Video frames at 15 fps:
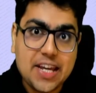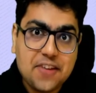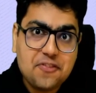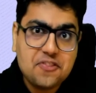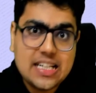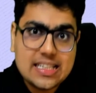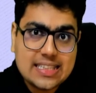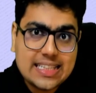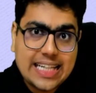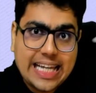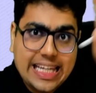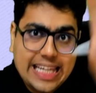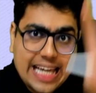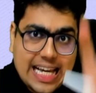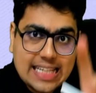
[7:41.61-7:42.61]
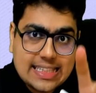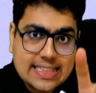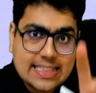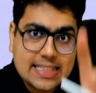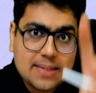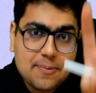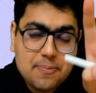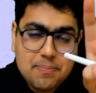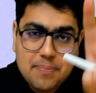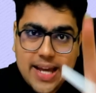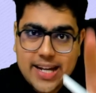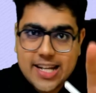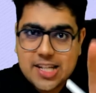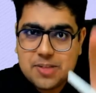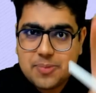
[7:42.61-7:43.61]
If they say yes,
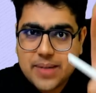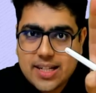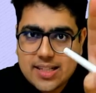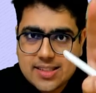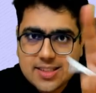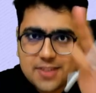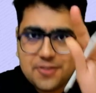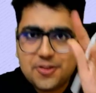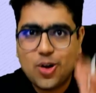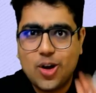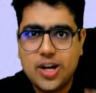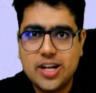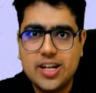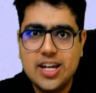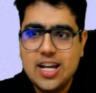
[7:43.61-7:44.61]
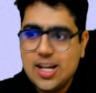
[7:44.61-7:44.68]
management is a fraud.